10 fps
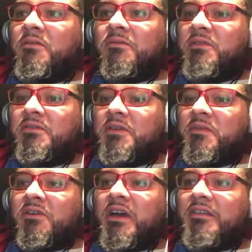But we don't
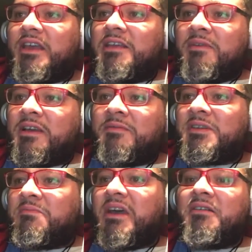even know how that even
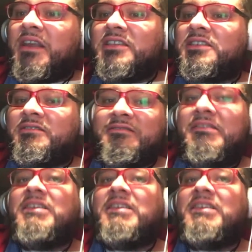comes about. And that's,